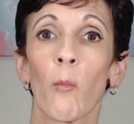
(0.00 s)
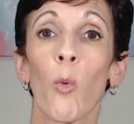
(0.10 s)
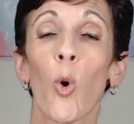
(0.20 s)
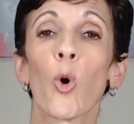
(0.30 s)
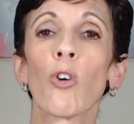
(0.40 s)

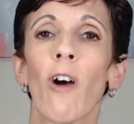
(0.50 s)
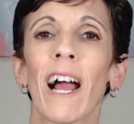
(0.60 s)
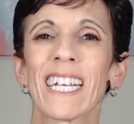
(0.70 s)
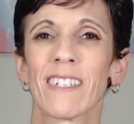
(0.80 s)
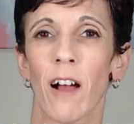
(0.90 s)
more
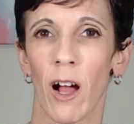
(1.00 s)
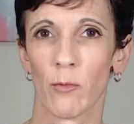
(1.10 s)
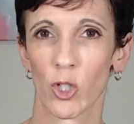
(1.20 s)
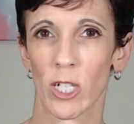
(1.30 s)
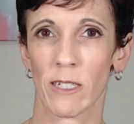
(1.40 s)
crying
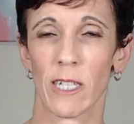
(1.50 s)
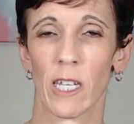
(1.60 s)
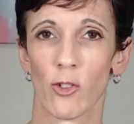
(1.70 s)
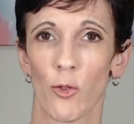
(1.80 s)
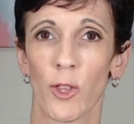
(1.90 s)
time, should I say.
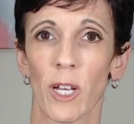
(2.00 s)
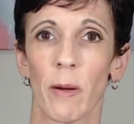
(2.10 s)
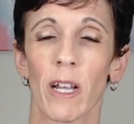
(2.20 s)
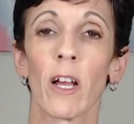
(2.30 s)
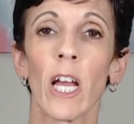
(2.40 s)
So think
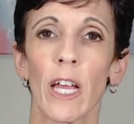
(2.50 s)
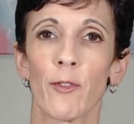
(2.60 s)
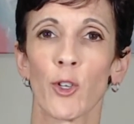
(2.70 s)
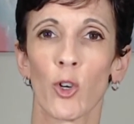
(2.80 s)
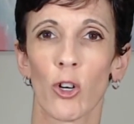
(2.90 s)
about it.
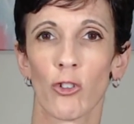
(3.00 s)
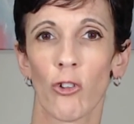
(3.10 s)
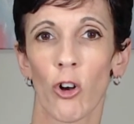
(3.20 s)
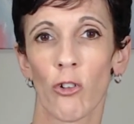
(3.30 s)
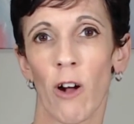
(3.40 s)
If you do
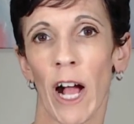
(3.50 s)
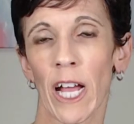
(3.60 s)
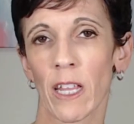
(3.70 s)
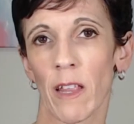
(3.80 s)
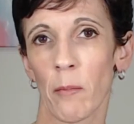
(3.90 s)
control
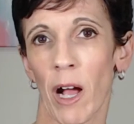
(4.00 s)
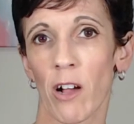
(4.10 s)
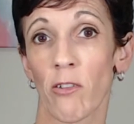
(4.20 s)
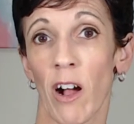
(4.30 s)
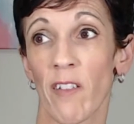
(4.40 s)
crying, they
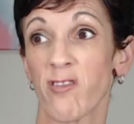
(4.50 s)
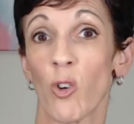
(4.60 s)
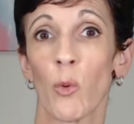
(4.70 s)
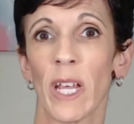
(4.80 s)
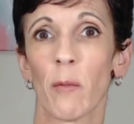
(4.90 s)
might cry
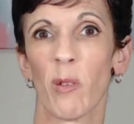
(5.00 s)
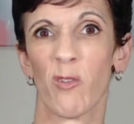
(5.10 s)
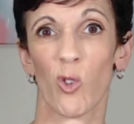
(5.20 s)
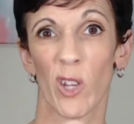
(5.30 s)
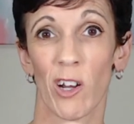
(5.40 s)
for a week
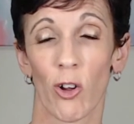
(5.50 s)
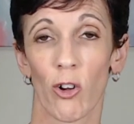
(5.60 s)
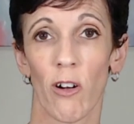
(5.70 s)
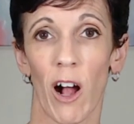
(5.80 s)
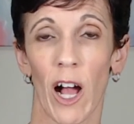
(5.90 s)
before they don't
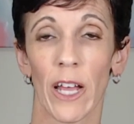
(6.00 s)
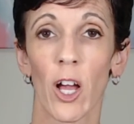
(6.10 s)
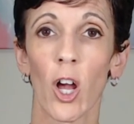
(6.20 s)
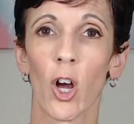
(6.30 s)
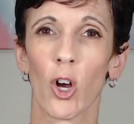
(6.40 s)
cry.
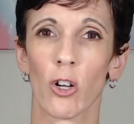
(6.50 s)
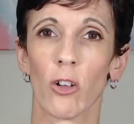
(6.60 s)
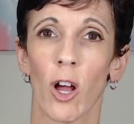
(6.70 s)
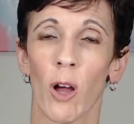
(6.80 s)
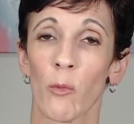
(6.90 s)

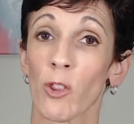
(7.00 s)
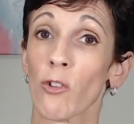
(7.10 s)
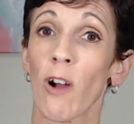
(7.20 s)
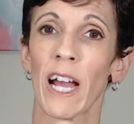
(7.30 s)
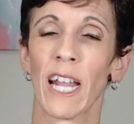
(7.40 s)
With
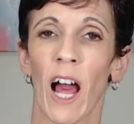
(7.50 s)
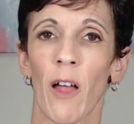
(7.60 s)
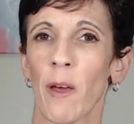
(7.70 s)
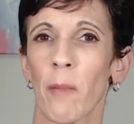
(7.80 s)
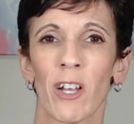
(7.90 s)
Cry It
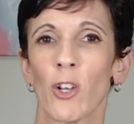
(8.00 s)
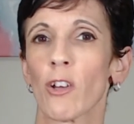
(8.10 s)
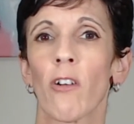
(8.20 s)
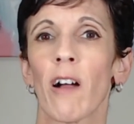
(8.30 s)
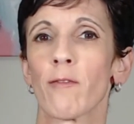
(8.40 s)
Out, they might
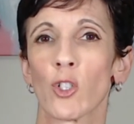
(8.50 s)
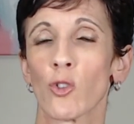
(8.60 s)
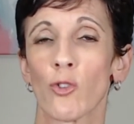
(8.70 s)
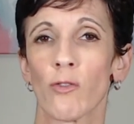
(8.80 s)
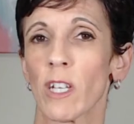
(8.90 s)
only cry for
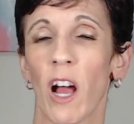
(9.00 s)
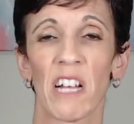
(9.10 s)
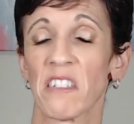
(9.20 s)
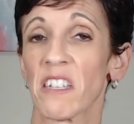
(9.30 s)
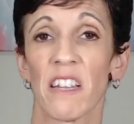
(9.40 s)
2-3
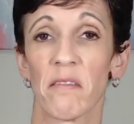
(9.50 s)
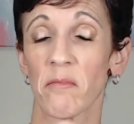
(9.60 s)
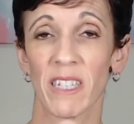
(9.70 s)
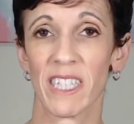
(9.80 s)
nights and then